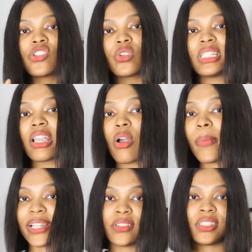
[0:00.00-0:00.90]
So the
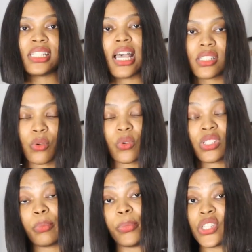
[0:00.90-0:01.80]
second part of the task
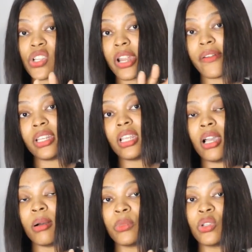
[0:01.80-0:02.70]
was a Pictionary
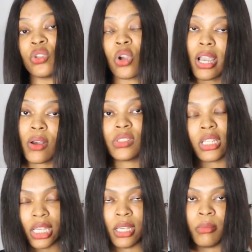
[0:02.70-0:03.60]
knockout
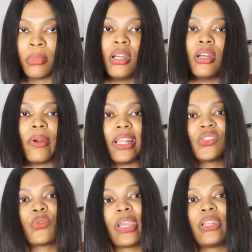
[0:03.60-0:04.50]
game, right?
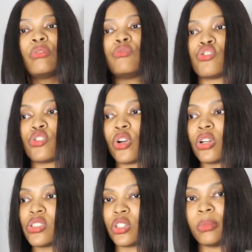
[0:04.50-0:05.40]
So where they will
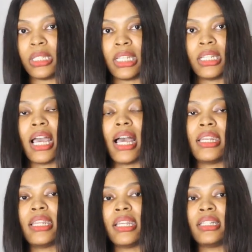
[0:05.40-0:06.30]
draw something
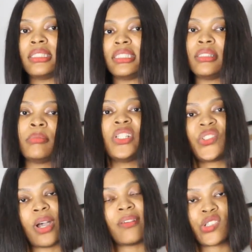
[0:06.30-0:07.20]
and then the
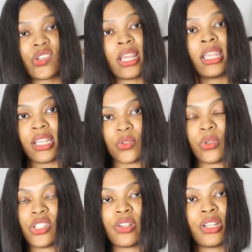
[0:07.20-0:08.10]
teammates will have to try and guess what he's